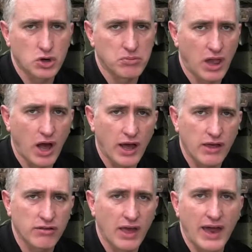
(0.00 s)
double
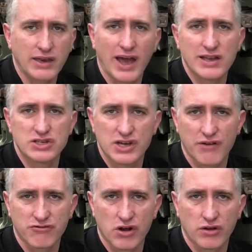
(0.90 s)
eyes, and you had
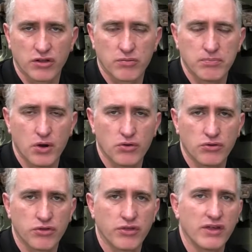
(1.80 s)
chevrons,
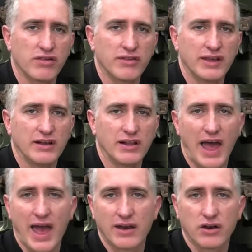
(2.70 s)
both steel
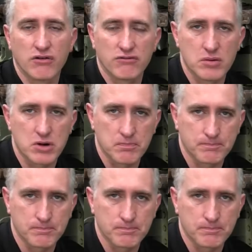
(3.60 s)
and rubber.